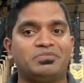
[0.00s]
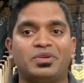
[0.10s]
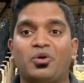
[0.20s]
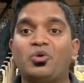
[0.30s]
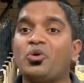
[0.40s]

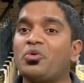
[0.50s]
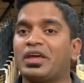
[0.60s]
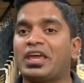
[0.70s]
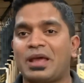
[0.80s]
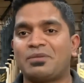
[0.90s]
know the
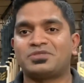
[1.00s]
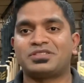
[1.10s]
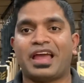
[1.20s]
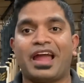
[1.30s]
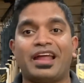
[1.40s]
games
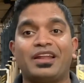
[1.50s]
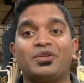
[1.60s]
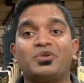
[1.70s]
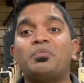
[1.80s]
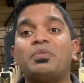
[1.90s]
and
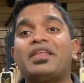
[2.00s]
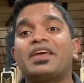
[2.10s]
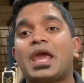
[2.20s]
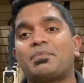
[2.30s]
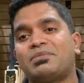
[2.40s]
who play the
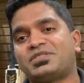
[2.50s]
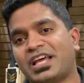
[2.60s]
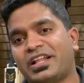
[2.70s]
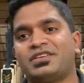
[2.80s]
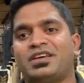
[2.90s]
game
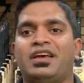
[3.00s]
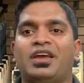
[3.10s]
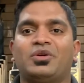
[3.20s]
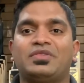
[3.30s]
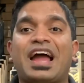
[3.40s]
themselves. You
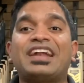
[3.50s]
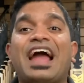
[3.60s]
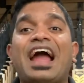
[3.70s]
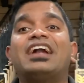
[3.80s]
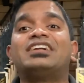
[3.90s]
know, that
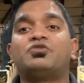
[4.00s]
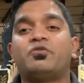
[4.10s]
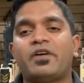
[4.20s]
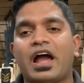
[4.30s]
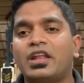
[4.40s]
adds
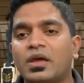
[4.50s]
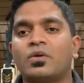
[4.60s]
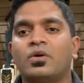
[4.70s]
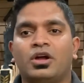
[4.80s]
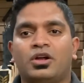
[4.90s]
value
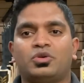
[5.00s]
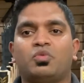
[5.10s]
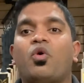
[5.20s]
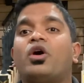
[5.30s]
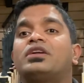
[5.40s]
to
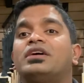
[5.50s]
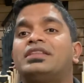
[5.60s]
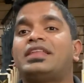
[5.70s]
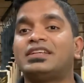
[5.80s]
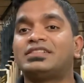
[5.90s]
what
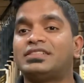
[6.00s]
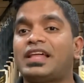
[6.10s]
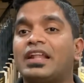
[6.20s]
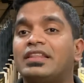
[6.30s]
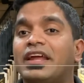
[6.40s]
things that they